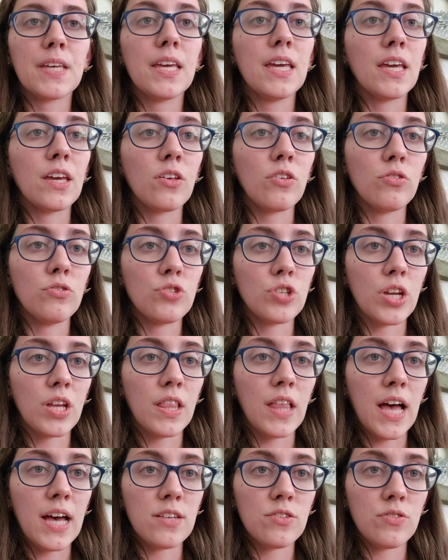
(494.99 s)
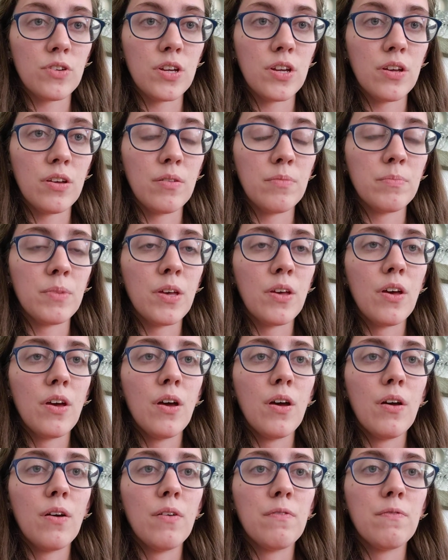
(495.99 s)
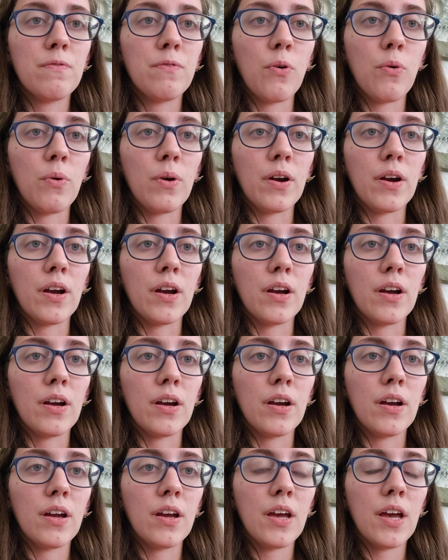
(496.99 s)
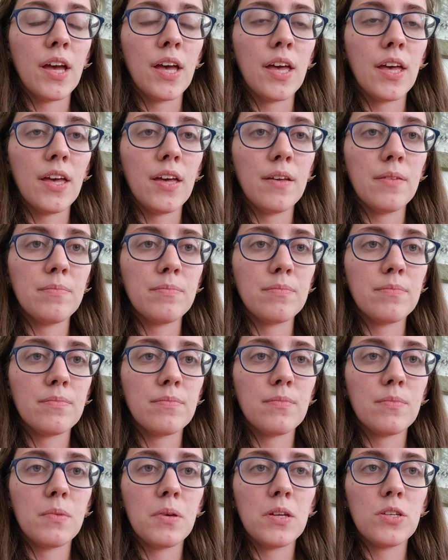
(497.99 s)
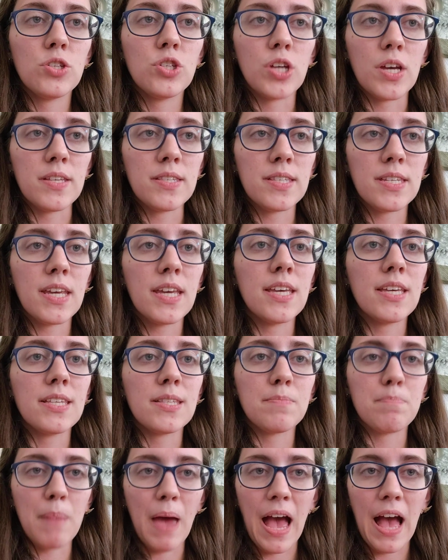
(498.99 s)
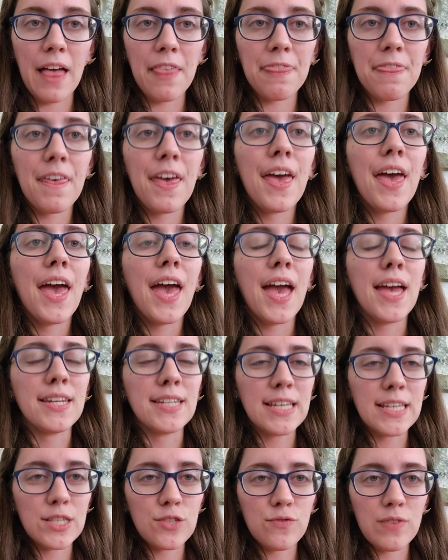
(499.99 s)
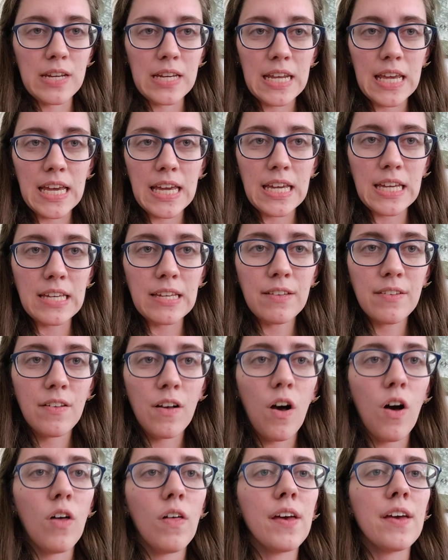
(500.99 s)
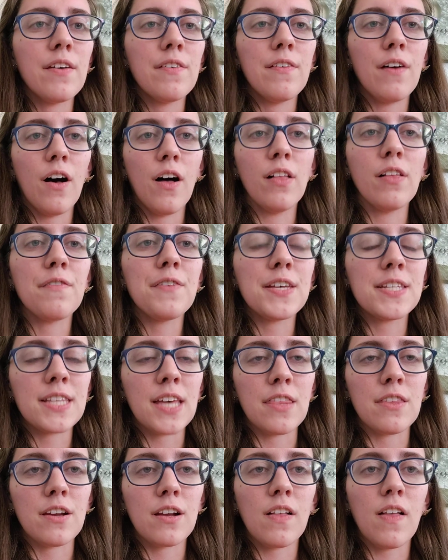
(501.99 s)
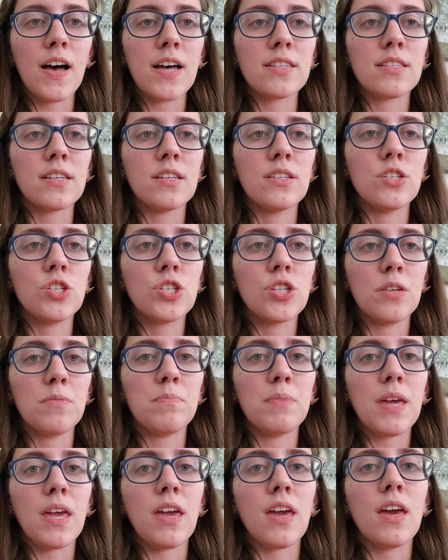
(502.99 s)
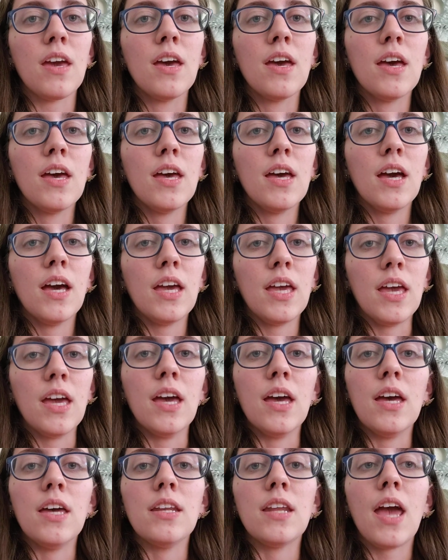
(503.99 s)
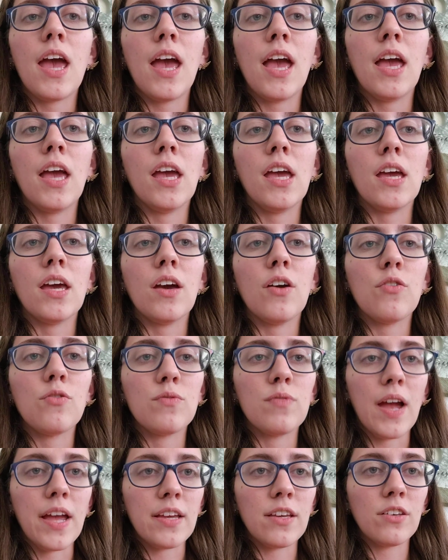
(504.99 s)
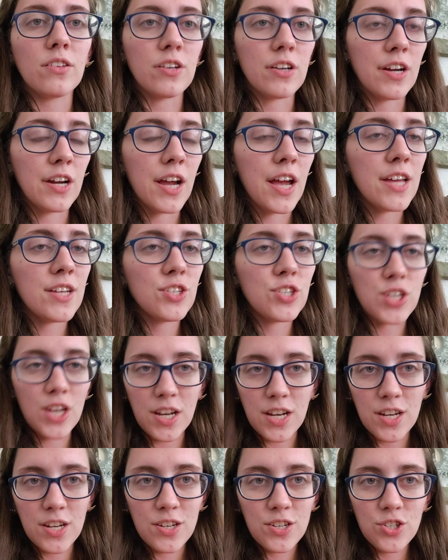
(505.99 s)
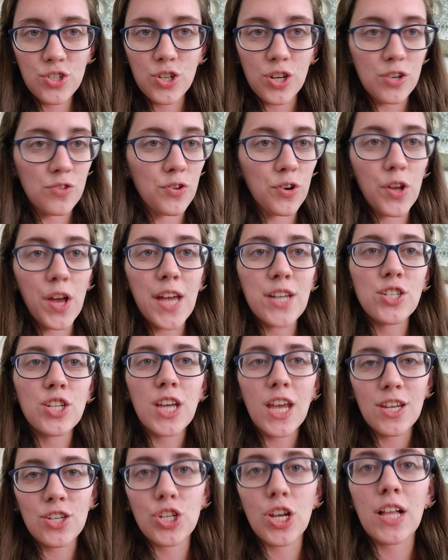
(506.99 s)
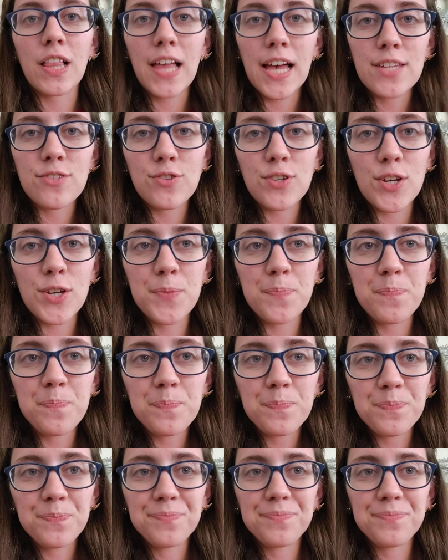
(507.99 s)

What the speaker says: inclusion classroom for just his math and his reading. All of his other classes should be in a regular general education classroom.